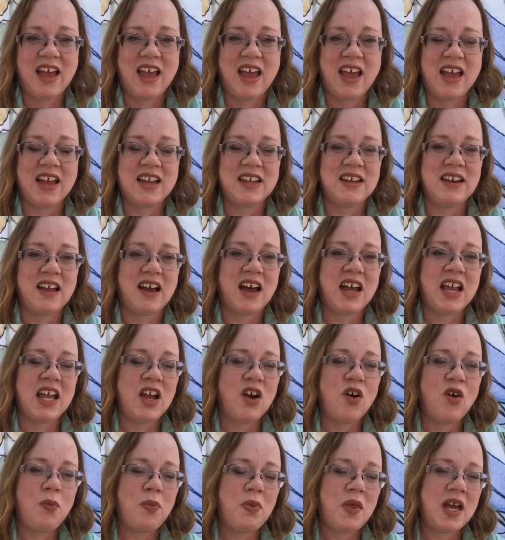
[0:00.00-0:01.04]
And I
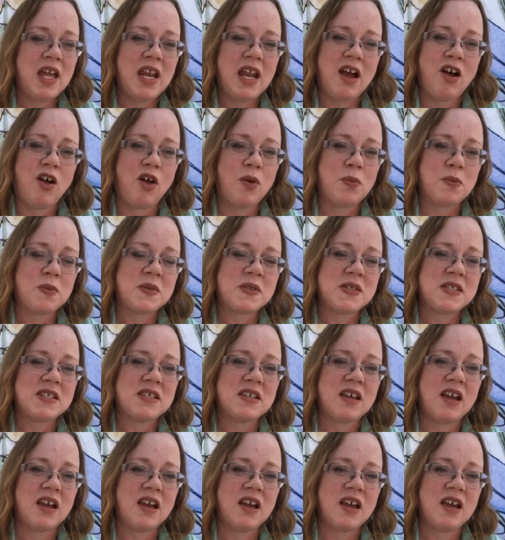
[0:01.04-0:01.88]
hope that helps.